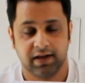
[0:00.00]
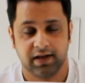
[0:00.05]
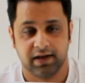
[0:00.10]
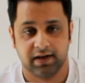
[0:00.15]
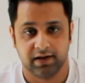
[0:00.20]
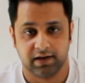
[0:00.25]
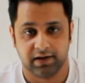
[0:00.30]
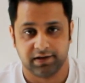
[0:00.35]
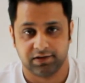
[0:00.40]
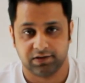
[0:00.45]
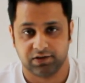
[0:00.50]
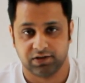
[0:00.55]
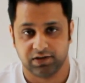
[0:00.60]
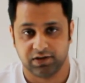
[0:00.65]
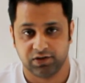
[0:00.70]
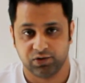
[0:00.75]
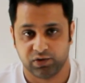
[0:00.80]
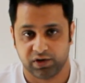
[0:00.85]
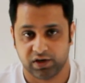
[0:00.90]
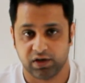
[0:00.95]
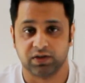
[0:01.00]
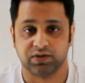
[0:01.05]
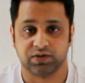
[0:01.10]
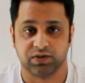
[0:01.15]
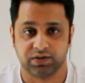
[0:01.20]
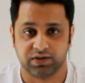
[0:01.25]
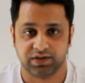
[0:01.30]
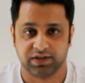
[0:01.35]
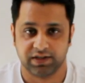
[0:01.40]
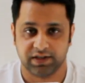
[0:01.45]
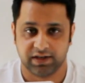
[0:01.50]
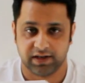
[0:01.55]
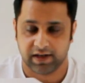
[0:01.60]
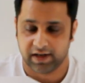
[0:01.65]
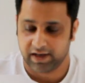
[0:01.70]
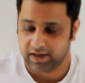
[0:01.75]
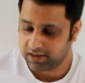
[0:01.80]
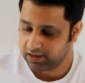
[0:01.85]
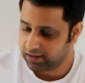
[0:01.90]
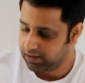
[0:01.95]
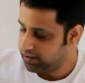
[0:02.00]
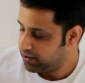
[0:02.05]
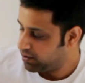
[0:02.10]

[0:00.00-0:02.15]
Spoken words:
and you can also see like